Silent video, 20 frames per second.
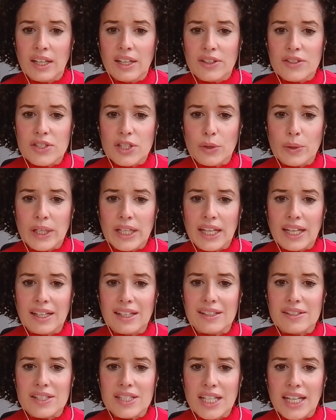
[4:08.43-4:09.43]
So again,
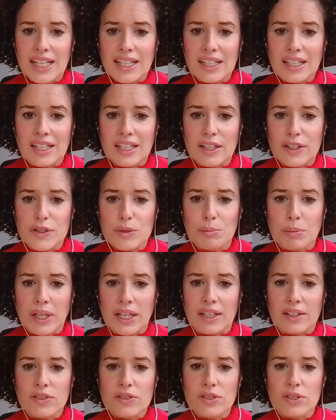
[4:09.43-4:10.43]
it's taking us
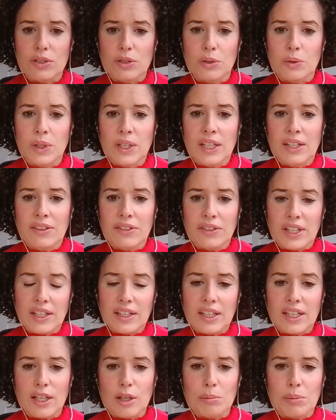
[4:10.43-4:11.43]
back to
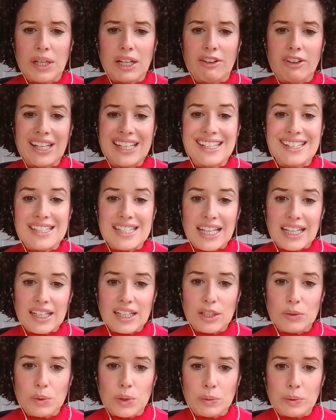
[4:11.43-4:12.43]
thinking about
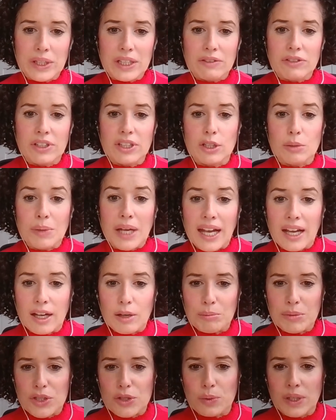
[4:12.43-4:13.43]
exactly what we're giving them, how
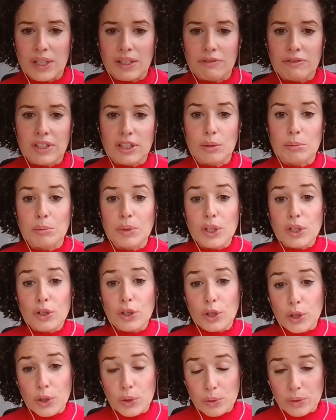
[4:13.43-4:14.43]
much we're giving them,
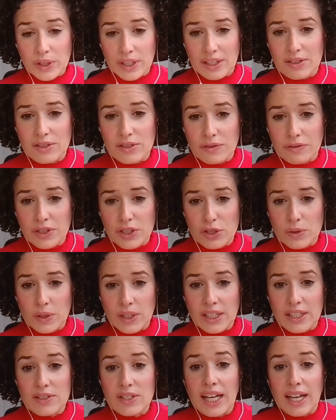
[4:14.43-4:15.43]
who the individual
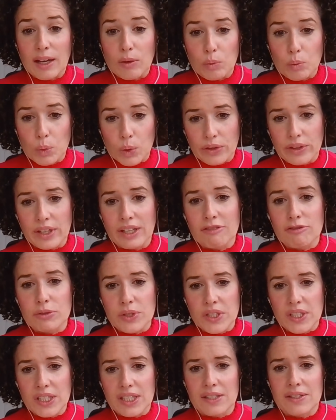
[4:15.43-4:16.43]
is and what they're
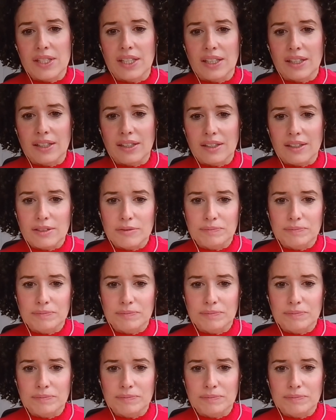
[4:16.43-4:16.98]
already eating.